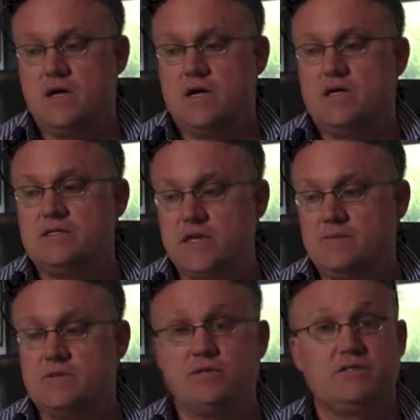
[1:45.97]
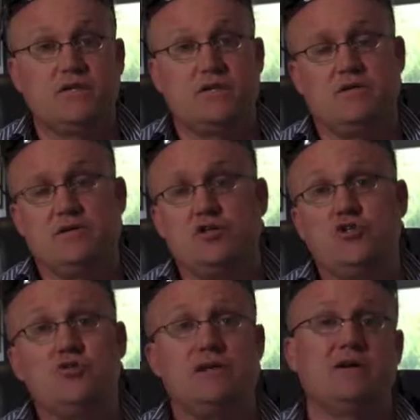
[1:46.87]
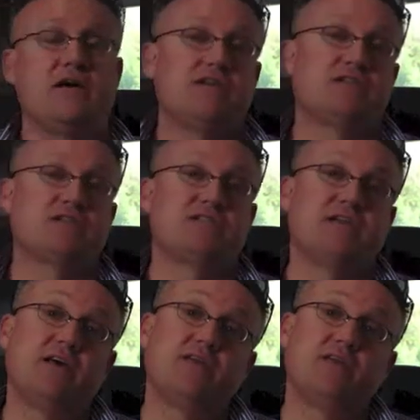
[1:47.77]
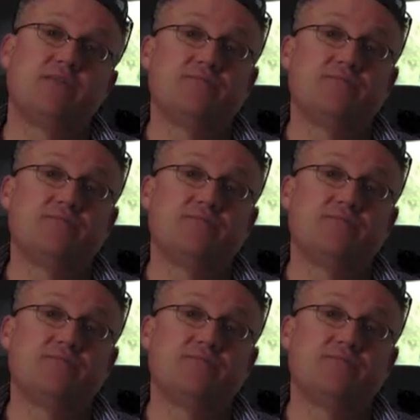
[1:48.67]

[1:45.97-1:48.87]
attempt to put together a new international standard